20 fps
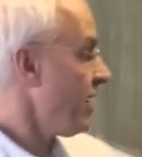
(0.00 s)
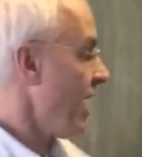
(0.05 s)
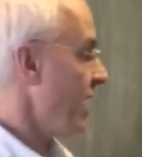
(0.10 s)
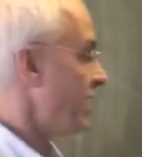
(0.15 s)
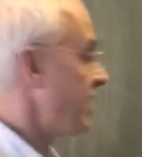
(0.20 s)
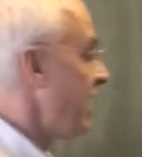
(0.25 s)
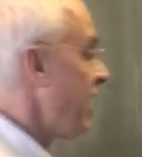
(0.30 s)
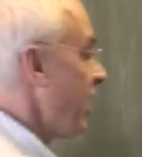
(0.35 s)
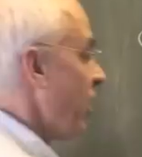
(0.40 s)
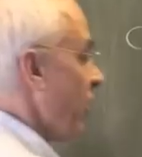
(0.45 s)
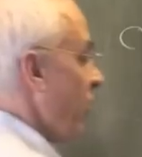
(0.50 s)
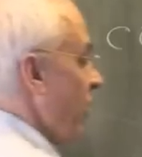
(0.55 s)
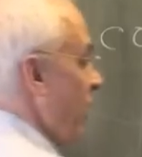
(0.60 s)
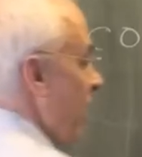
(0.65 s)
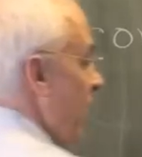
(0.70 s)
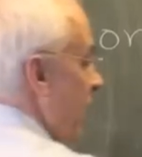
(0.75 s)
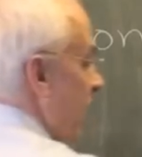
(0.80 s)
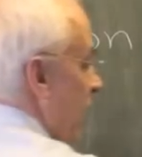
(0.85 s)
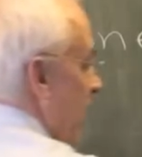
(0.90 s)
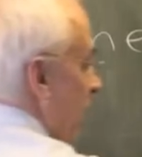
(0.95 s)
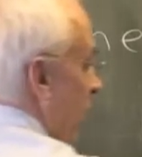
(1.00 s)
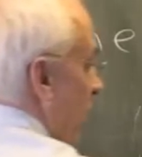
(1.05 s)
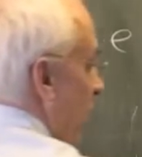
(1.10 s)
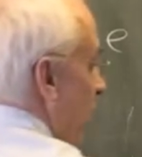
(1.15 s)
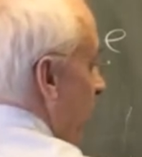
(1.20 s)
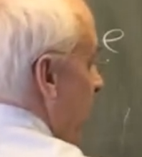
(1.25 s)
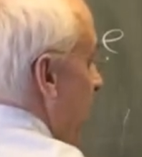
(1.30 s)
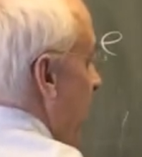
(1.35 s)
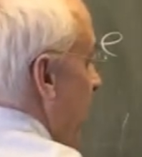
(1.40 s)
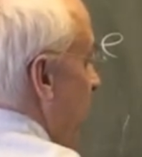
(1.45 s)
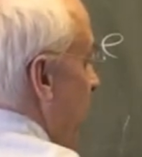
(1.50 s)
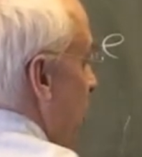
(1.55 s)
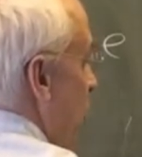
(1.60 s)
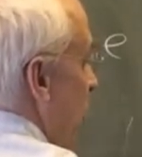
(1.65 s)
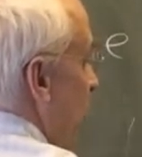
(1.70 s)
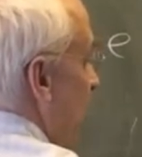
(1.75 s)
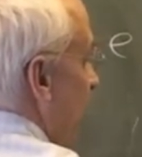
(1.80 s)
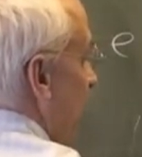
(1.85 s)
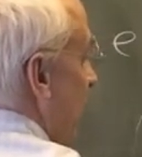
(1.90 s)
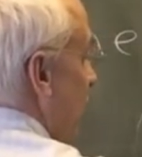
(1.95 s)
yes, here, here we can, you
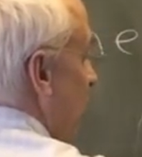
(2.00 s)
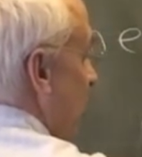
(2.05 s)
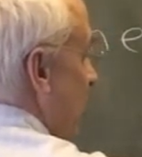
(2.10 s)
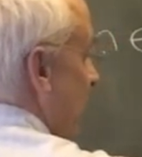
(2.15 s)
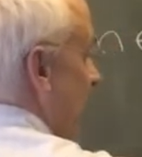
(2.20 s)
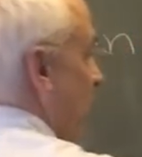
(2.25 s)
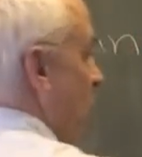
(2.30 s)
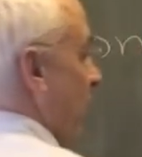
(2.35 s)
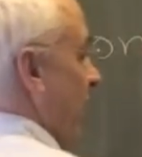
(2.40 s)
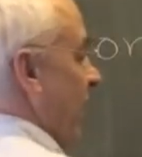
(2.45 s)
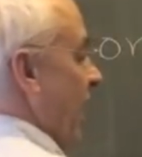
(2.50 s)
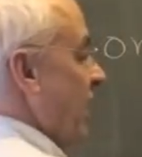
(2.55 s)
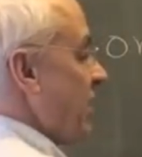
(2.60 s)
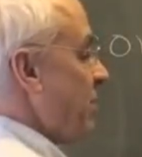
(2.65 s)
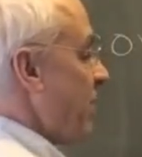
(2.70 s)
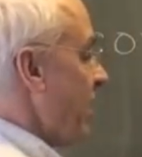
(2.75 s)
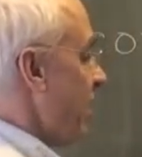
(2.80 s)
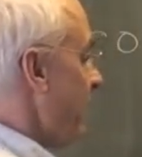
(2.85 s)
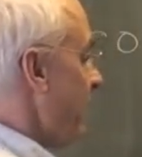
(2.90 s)
can think in terms of unit lengths,